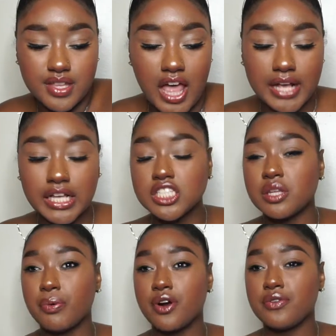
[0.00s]
I guess
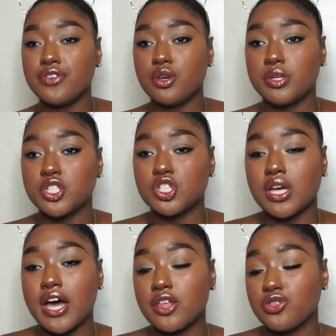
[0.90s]
the perfume is
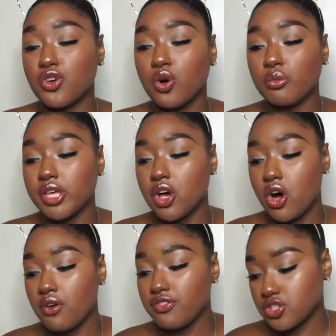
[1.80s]
kind of throwing me
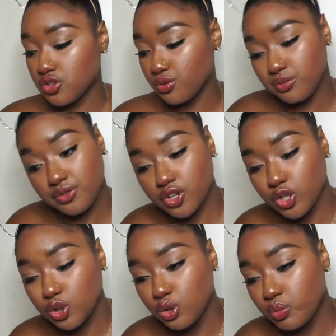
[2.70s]
off. It's throwing me for a
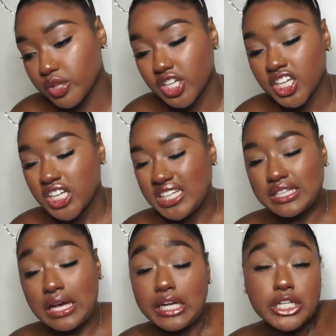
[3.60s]
loop.
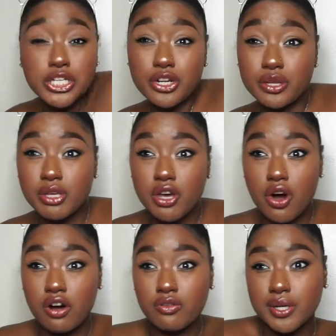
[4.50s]
Kind of turning me
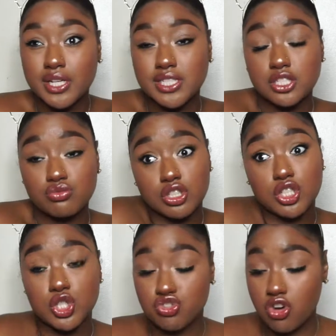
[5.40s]
off because it's really
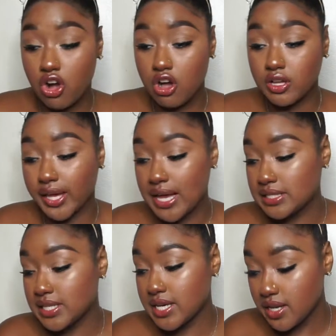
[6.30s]
strong, like I
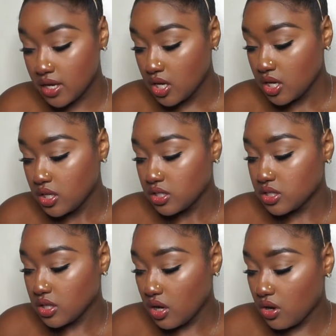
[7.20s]
said.
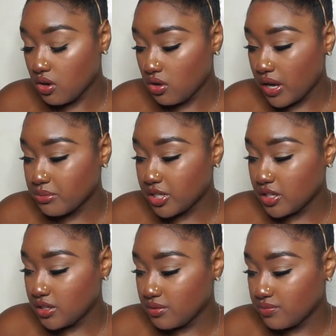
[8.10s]
So I
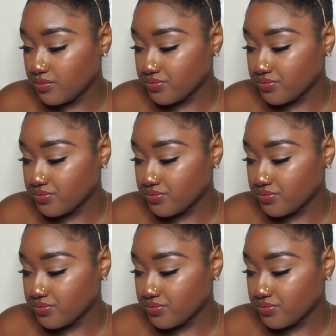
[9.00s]
mean,